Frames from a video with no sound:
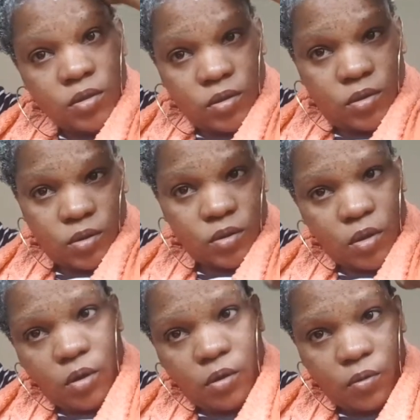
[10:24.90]

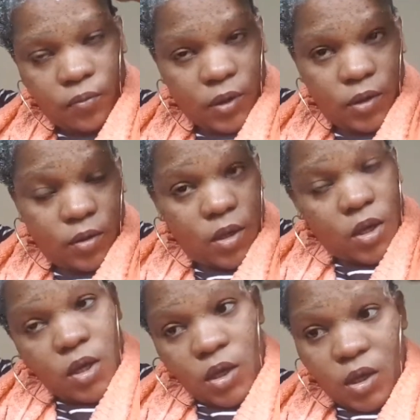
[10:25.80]
So
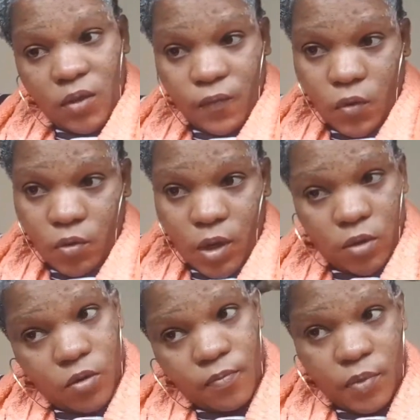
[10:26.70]
if you are
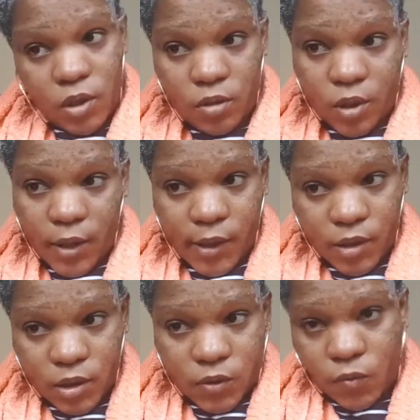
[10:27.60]
combing your hair
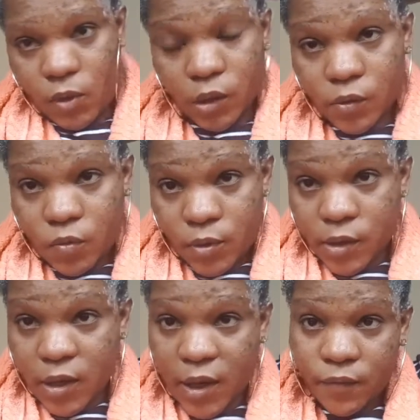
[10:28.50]
this way, when
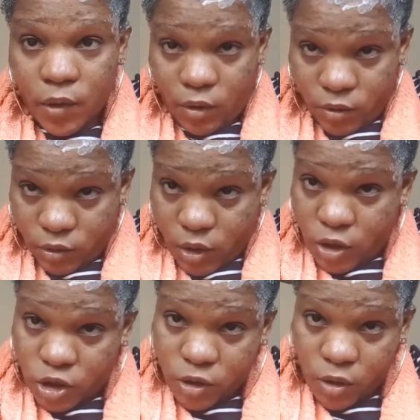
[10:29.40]
you have the
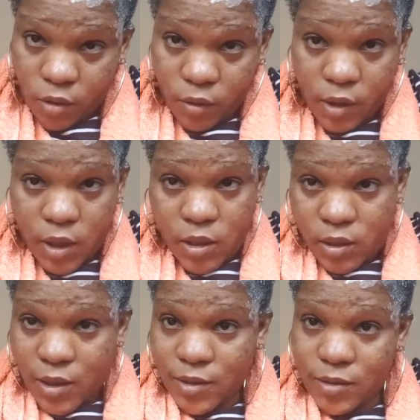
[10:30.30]
conditioner on it,
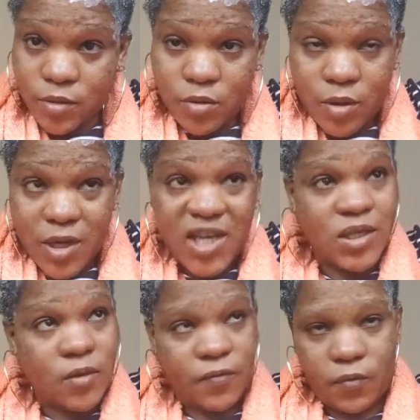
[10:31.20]
it's so
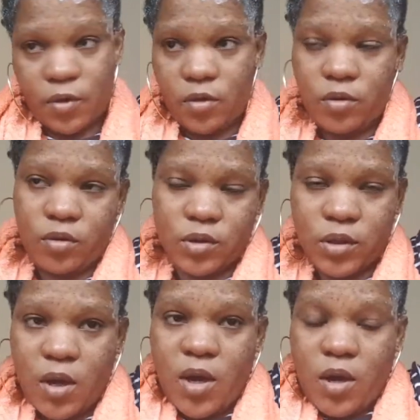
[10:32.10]
easy for you, because
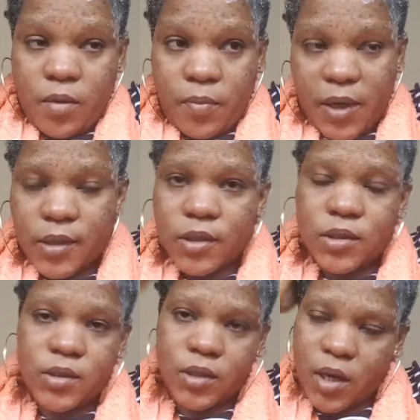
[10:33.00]
by the
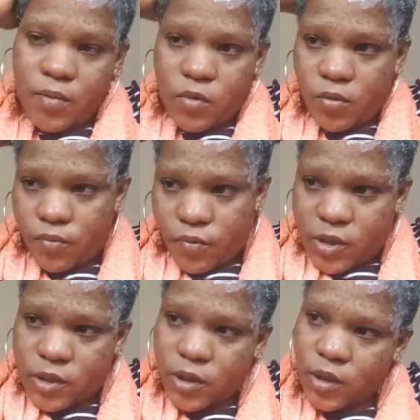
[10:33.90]
time you're
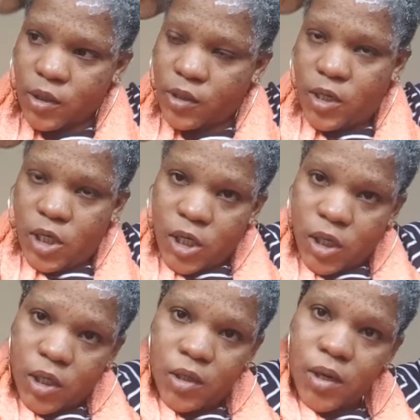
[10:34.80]
rinsing it,
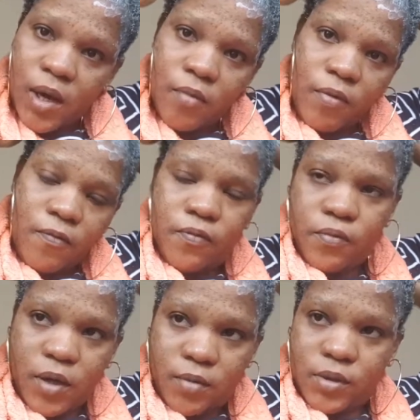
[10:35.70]
you have a
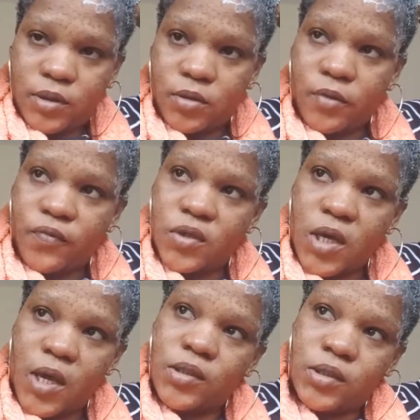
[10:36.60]
very soft
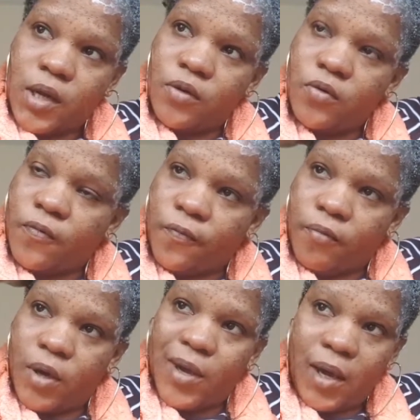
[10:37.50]
hair and tangle
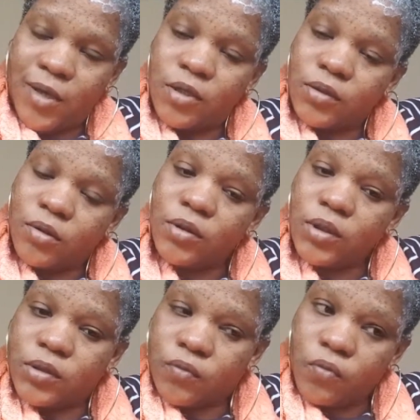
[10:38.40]
free hair. You don't
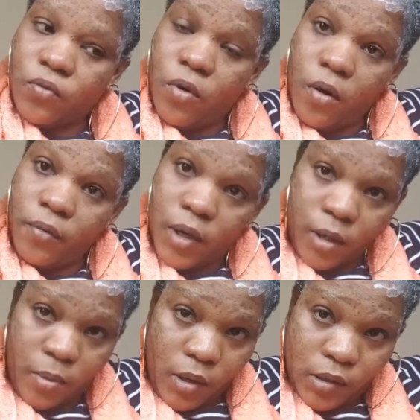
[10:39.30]
need to worry
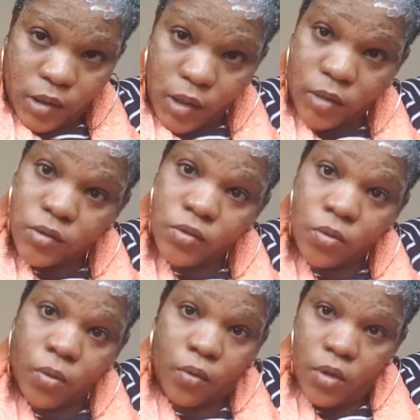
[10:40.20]
about it at
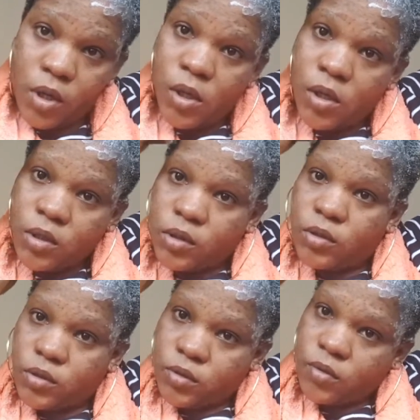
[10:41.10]
all.
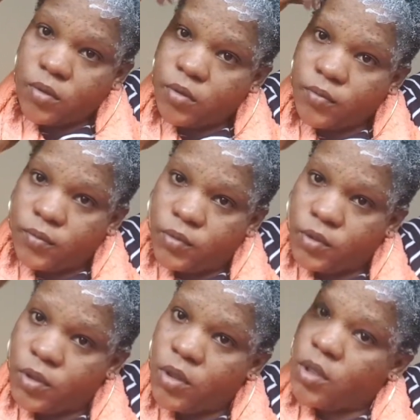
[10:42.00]
So
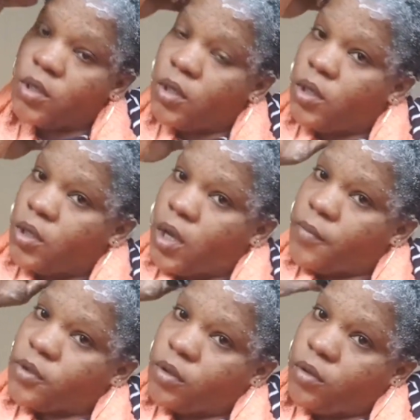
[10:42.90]
I'm
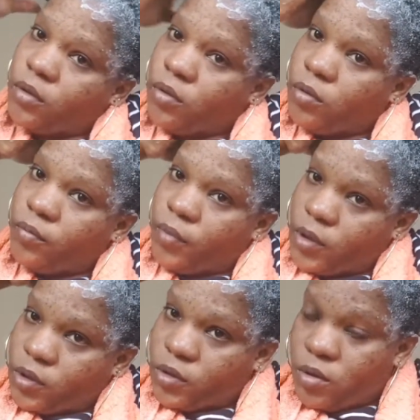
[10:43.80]
just gonna comb
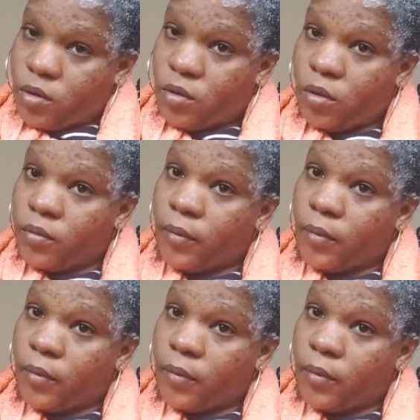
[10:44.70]
it all